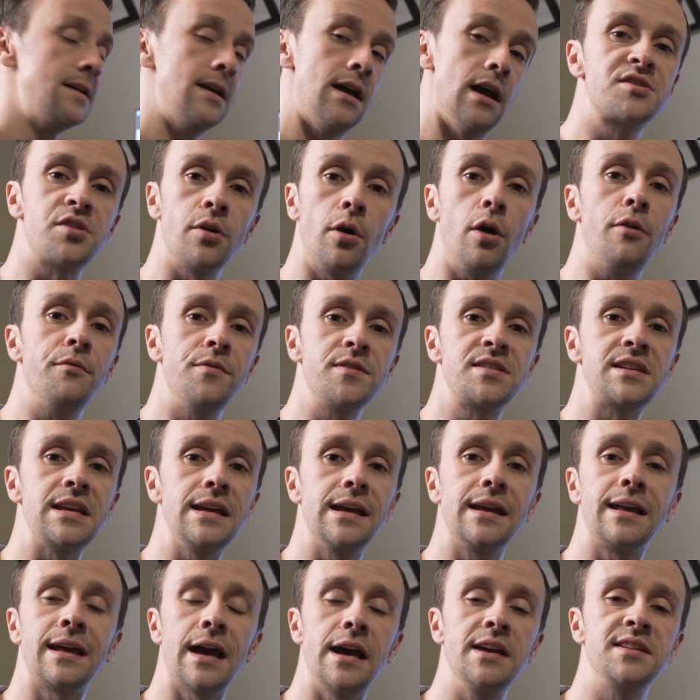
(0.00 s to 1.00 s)
So obviously,
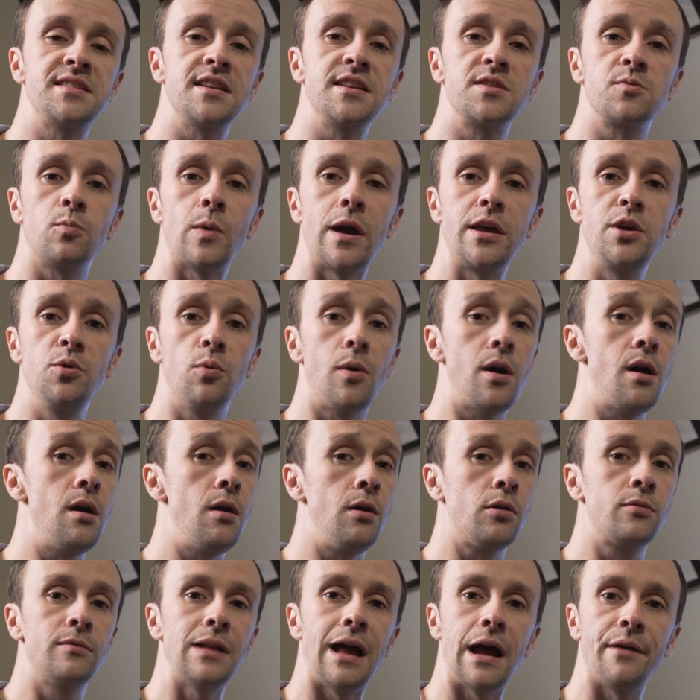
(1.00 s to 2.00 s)
in cases where you
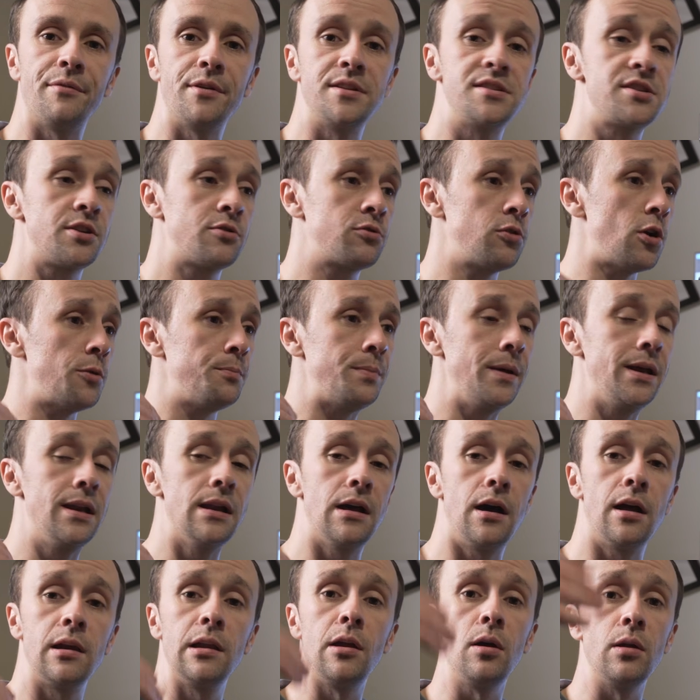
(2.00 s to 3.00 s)
are having to crop in
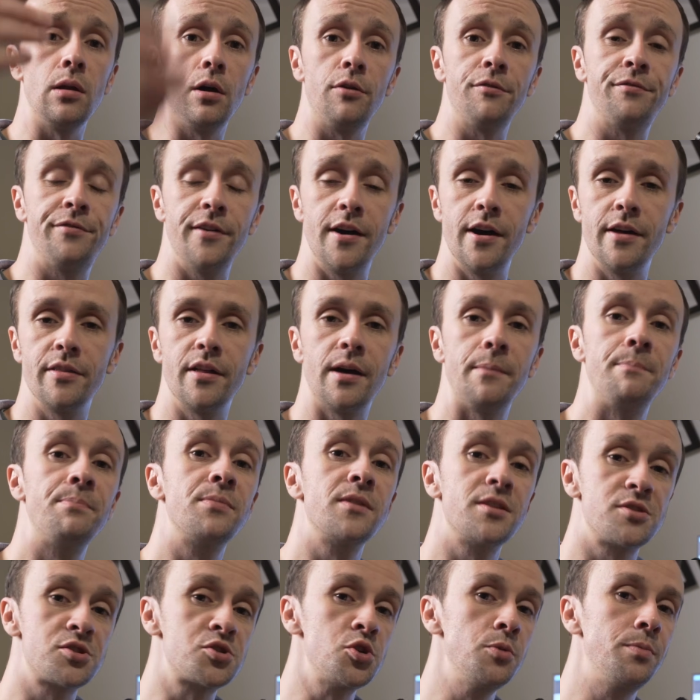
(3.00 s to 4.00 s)
a lot further,
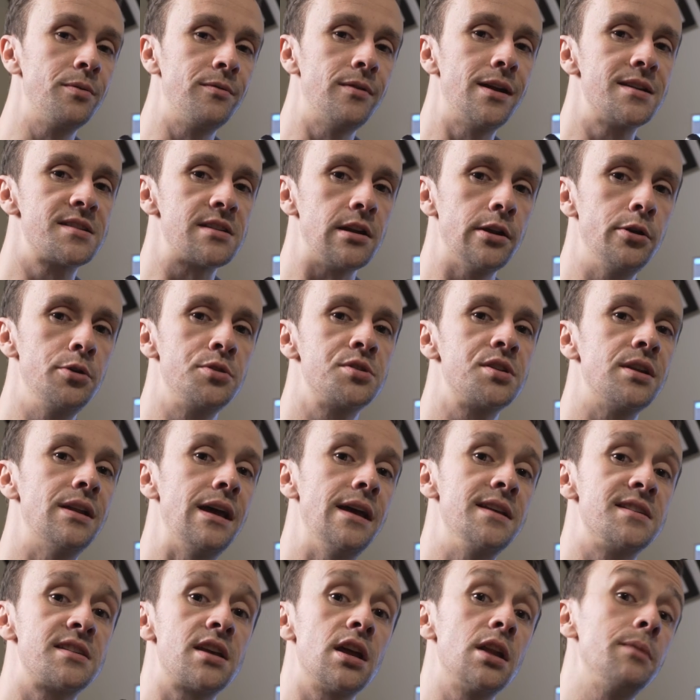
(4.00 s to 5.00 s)
super resolution
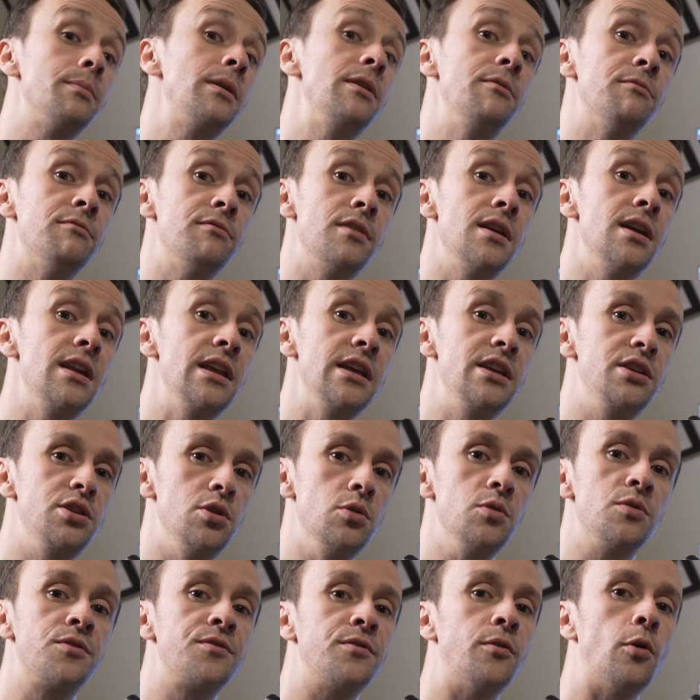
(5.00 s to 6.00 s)
is going to be really
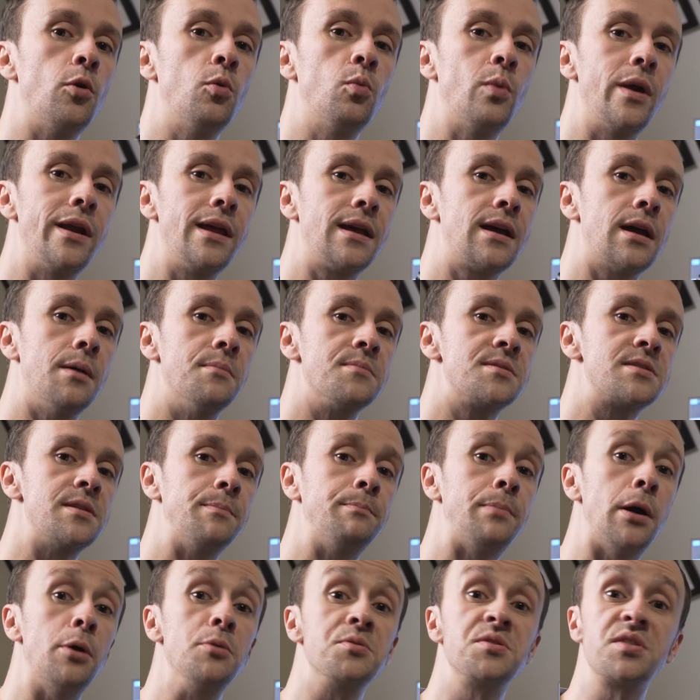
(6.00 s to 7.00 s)
useful when it comes to
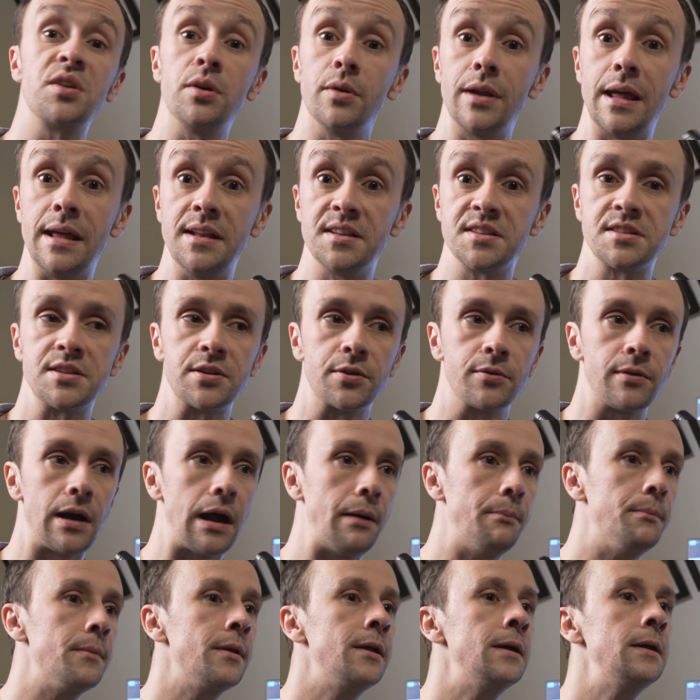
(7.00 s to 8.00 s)
posting on
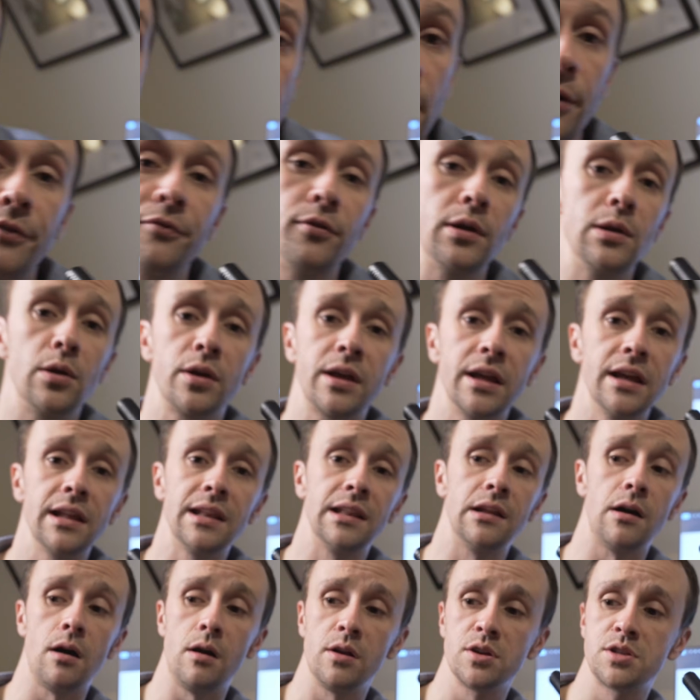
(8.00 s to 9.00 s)
Instagram. Now, if we're looking at
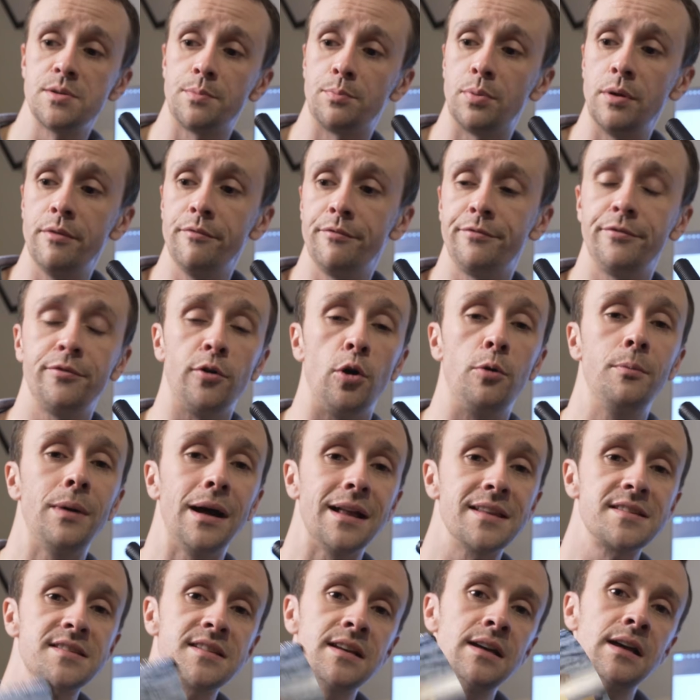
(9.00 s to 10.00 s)
larger print
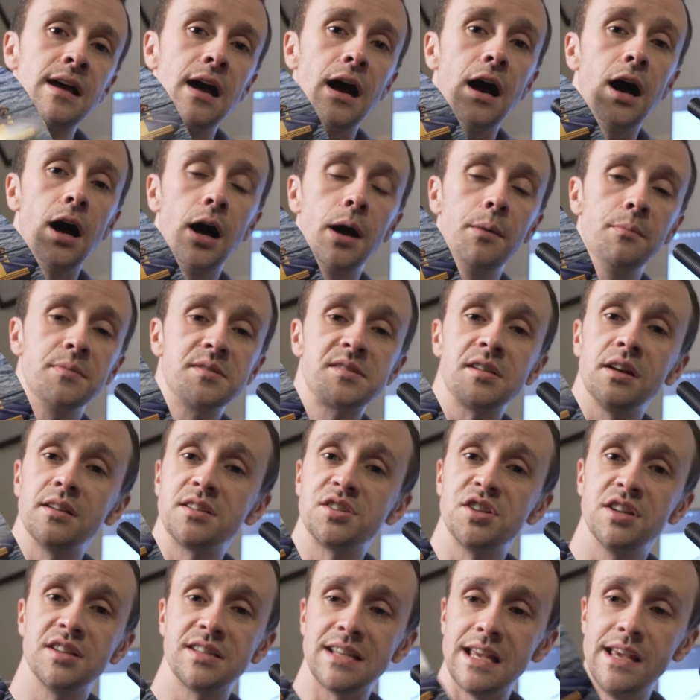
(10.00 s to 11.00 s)
formats,
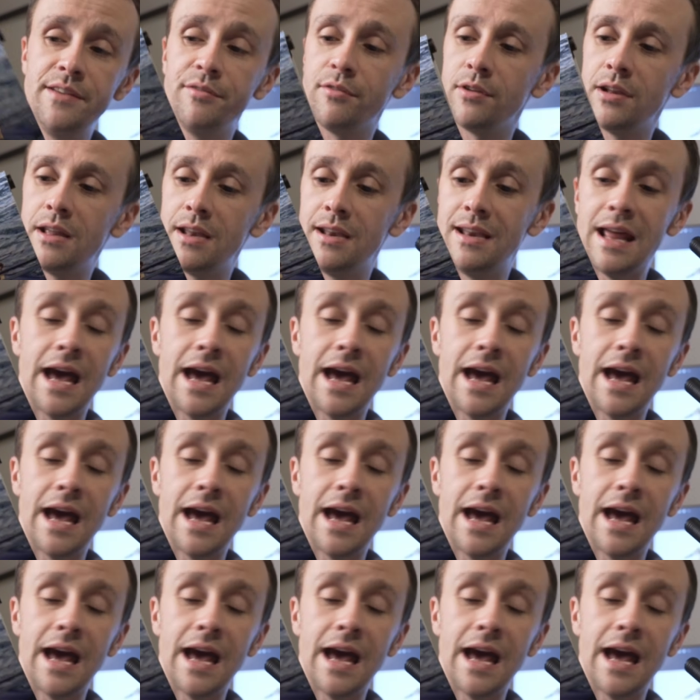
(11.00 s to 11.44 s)
such as even an